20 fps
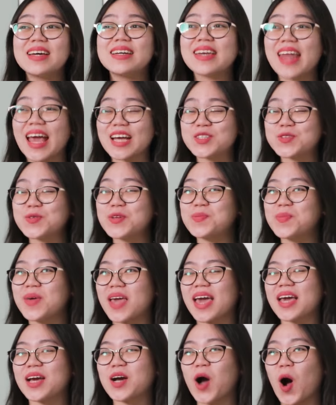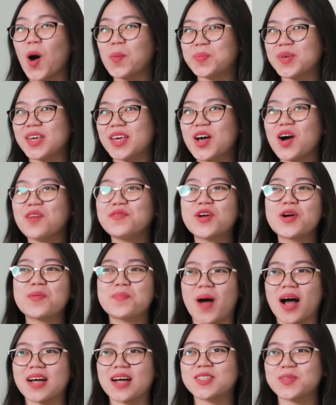Next would be a copy of your
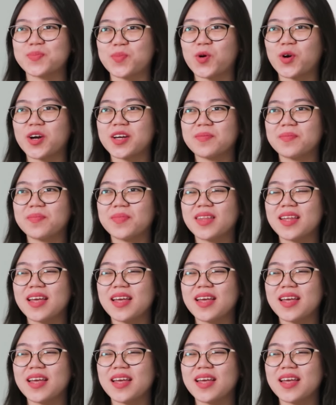passport.